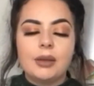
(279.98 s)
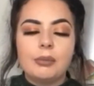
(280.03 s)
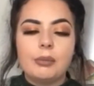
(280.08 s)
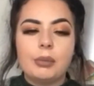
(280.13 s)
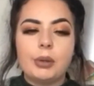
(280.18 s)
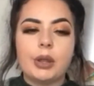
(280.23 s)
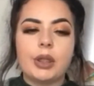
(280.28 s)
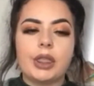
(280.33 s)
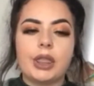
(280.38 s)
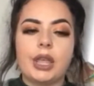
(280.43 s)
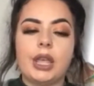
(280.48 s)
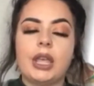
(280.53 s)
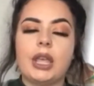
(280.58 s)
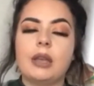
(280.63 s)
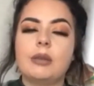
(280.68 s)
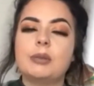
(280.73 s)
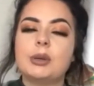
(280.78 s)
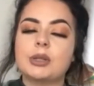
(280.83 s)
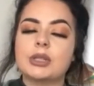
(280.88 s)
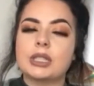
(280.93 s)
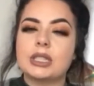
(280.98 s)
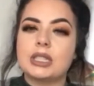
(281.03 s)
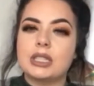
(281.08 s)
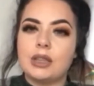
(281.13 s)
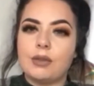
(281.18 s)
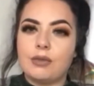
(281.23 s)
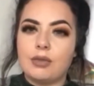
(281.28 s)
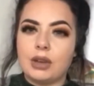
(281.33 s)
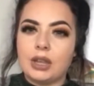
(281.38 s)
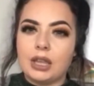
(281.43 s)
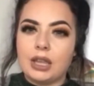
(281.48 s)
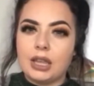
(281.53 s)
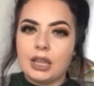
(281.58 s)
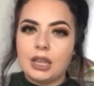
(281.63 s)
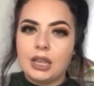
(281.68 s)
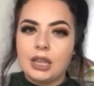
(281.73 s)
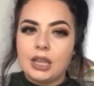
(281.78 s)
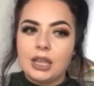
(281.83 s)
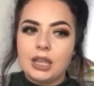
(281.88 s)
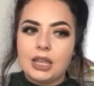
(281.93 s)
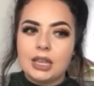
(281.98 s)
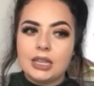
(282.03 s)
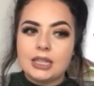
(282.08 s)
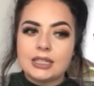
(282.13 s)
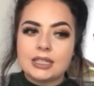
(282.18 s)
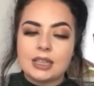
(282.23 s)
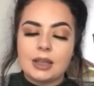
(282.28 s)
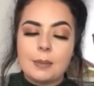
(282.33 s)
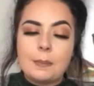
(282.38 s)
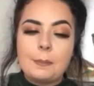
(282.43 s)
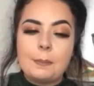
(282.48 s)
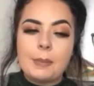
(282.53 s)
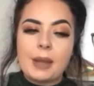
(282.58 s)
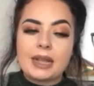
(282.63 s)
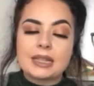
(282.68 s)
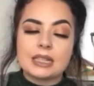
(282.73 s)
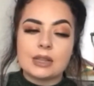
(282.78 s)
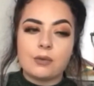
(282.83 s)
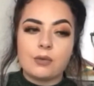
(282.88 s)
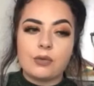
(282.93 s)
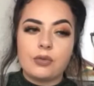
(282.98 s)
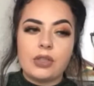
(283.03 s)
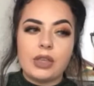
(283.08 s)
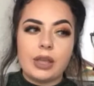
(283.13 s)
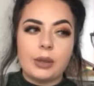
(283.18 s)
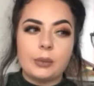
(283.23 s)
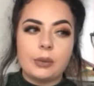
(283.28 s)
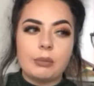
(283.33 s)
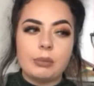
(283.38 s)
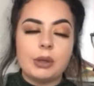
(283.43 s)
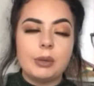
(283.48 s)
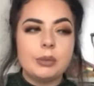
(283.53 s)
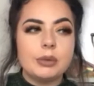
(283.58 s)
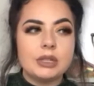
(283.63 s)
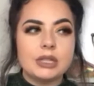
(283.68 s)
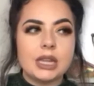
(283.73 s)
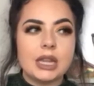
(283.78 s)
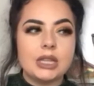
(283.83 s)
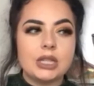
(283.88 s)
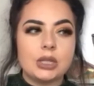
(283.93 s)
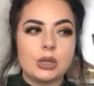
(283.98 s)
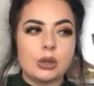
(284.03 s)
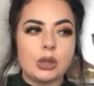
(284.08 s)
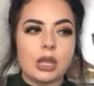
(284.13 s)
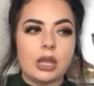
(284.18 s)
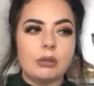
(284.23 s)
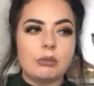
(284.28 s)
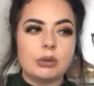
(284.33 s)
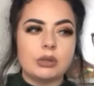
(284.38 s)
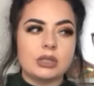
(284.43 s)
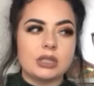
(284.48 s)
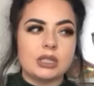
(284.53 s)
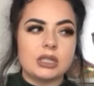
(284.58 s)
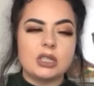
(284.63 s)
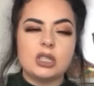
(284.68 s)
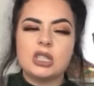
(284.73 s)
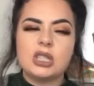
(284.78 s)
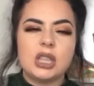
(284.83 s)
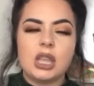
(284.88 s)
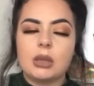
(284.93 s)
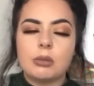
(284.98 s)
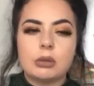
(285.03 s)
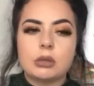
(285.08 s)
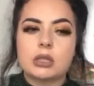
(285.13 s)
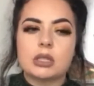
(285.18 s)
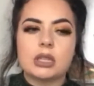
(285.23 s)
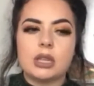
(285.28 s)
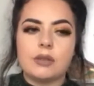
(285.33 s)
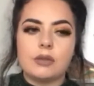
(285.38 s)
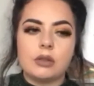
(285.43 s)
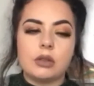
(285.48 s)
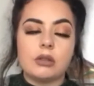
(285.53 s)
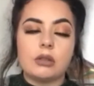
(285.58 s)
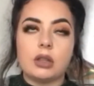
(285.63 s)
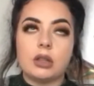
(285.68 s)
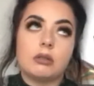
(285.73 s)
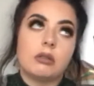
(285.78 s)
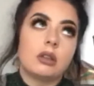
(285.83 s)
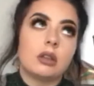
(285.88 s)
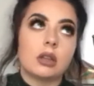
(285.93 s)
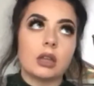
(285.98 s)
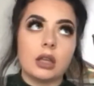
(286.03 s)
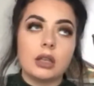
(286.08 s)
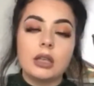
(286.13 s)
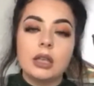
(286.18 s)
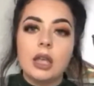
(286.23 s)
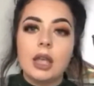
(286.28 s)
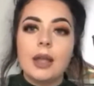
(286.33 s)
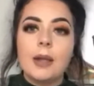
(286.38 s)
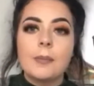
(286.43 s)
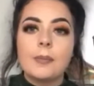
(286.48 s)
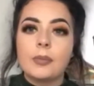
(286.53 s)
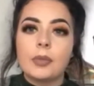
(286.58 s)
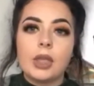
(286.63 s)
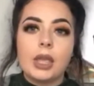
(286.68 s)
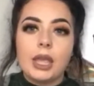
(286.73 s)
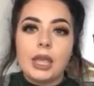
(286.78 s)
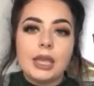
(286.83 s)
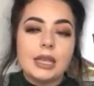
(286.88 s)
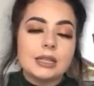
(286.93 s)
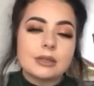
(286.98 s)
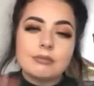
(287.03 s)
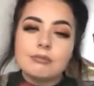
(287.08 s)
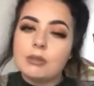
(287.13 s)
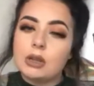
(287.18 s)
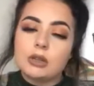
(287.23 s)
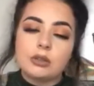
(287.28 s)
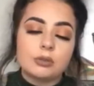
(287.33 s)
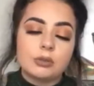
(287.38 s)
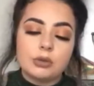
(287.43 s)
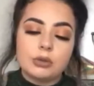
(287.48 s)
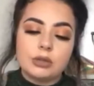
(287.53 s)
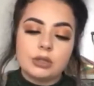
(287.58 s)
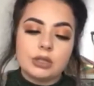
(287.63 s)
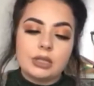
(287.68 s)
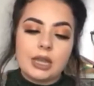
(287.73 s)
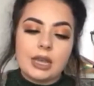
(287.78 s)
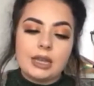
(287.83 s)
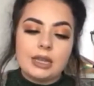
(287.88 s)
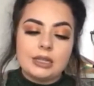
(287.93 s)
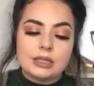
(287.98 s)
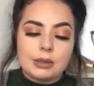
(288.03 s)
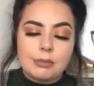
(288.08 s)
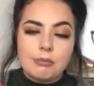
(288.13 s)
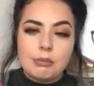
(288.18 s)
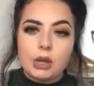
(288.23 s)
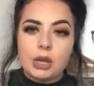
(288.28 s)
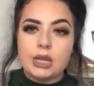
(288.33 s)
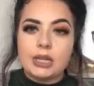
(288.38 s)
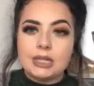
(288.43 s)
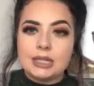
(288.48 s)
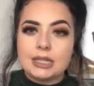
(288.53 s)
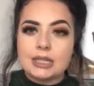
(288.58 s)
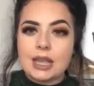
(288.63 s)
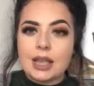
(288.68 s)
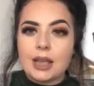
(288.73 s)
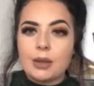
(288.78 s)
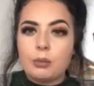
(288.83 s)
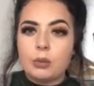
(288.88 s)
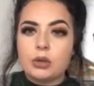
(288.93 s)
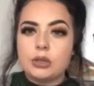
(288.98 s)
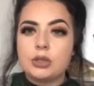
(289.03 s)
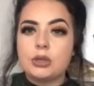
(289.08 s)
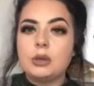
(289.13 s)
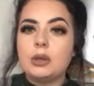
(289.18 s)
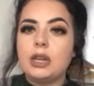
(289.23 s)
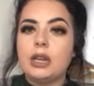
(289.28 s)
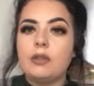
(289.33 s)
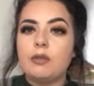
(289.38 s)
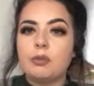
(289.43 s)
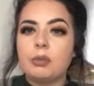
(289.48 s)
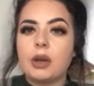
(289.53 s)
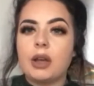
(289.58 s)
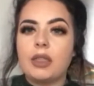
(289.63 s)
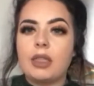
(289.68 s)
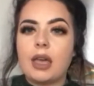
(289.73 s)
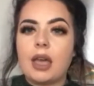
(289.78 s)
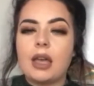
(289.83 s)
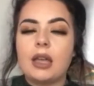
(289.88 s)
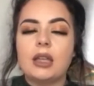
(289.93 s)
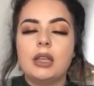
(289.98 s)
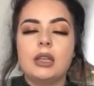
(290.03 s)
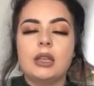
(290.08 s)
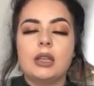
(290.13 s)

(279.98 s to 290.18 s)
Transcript: But thinking positively is a massive thing. When people say to you, think positive, just think positive, you think, okay. It's much more than that. It's a mindset, and once you live by that,